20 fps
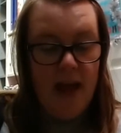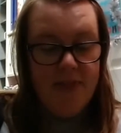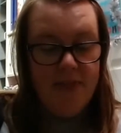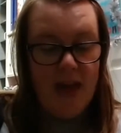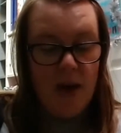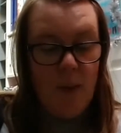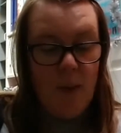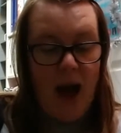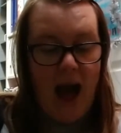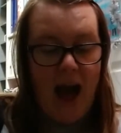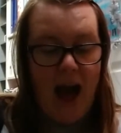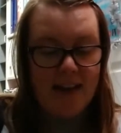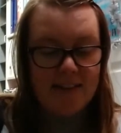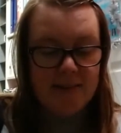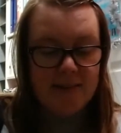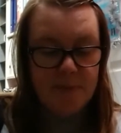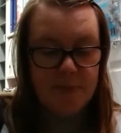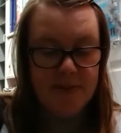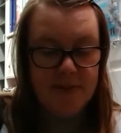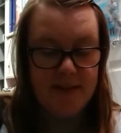There were
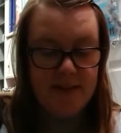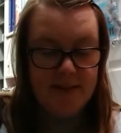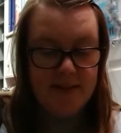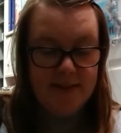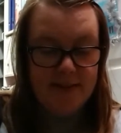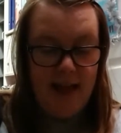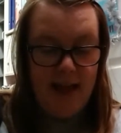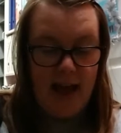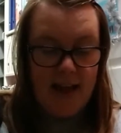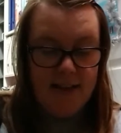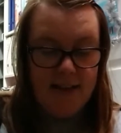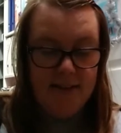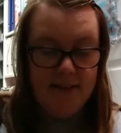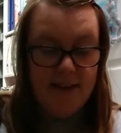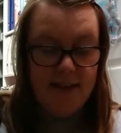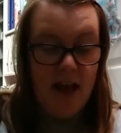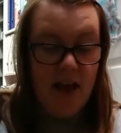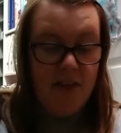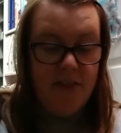asps in the sand.